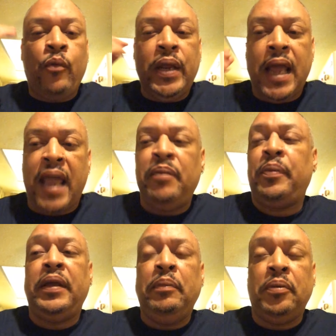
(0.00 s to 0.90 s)
we hate
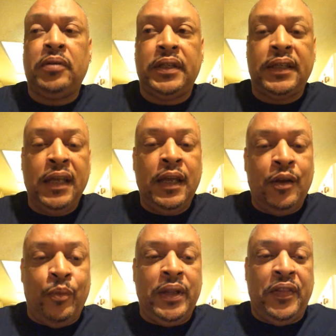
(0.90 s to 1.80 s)
people and
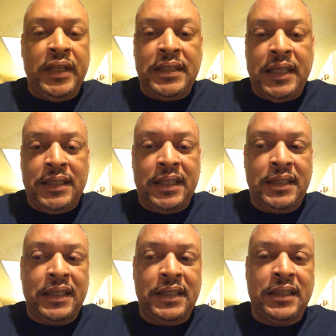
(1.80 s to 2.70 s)
we this, this, this,
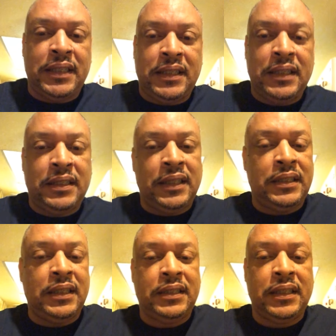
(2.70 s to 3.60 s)
this, this, this, this,
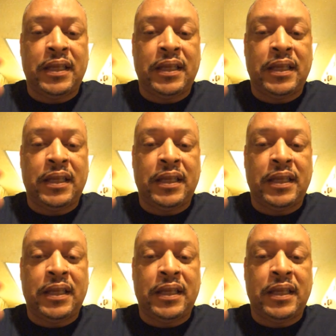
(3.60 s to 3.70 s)
this, this.